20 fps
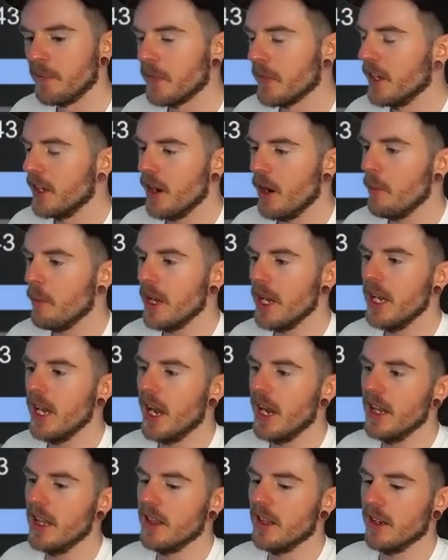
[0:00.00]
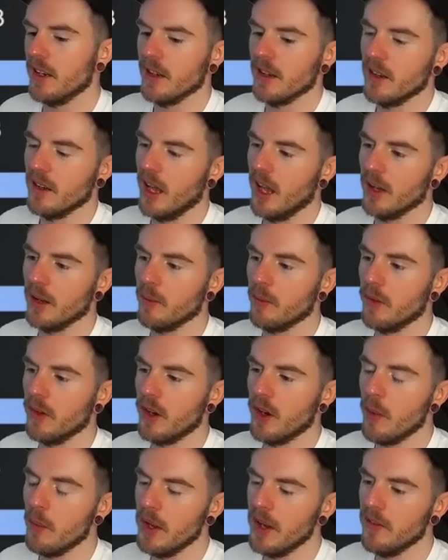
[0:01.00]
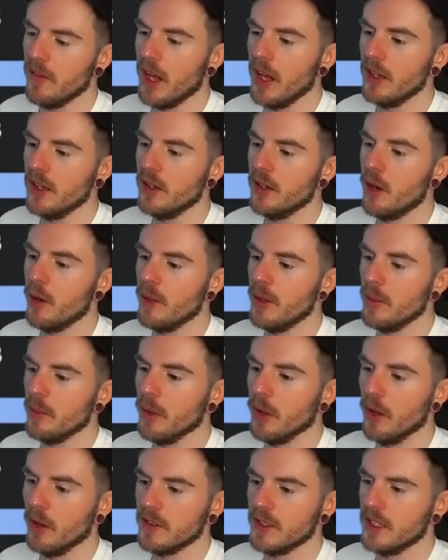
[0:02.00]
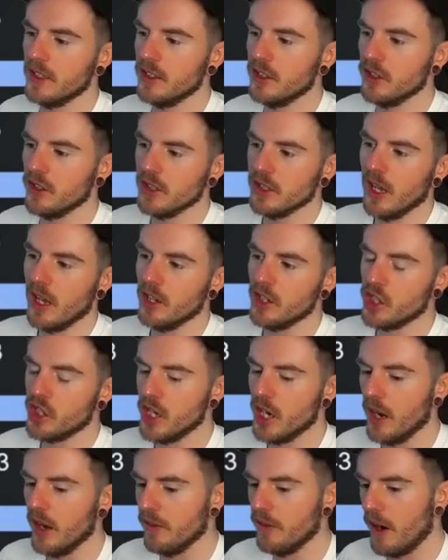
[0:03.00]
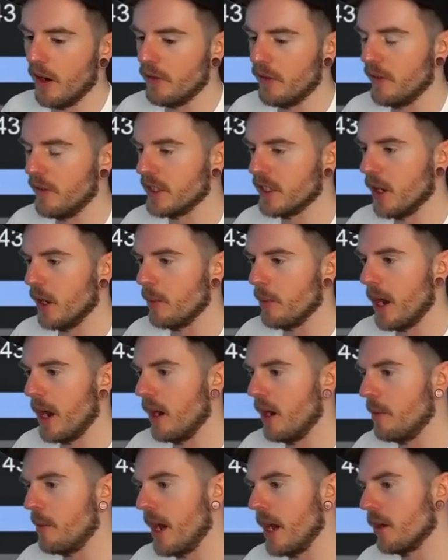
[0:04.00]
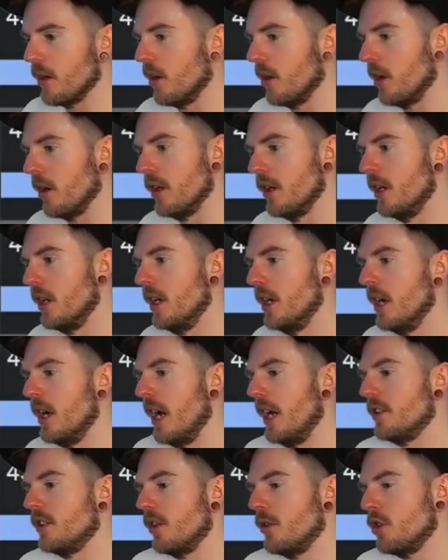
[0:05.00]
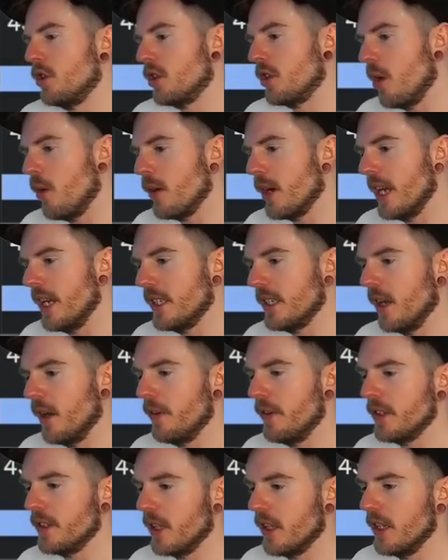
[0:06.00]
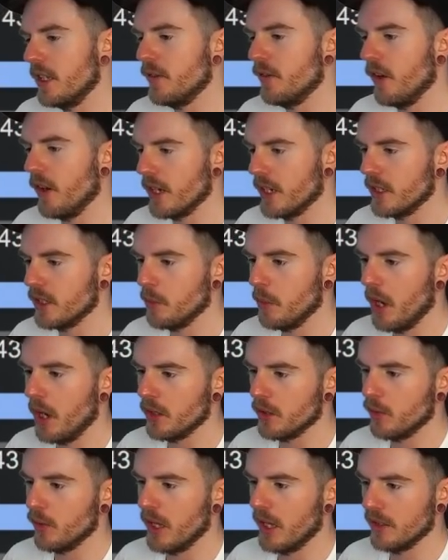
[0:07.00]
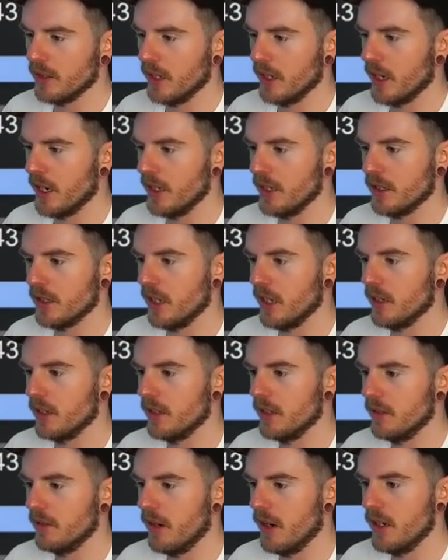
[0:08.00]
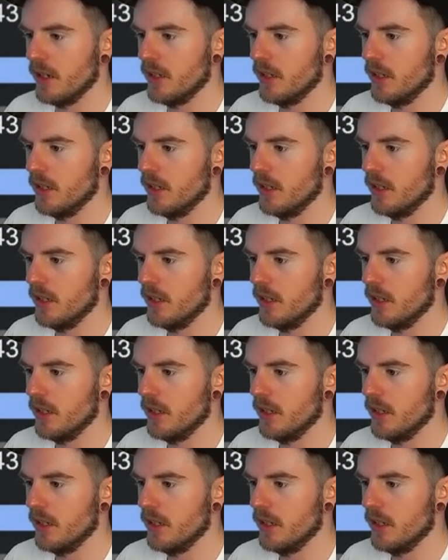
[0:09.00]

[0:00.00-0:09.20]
You don't beat anything. Like, you don't beat value, you don't beat bluffs. This is just, ah, shit, I've, I've river top power about a call. And so just don't get yourself into these fucking spots with hands like ace-10, right?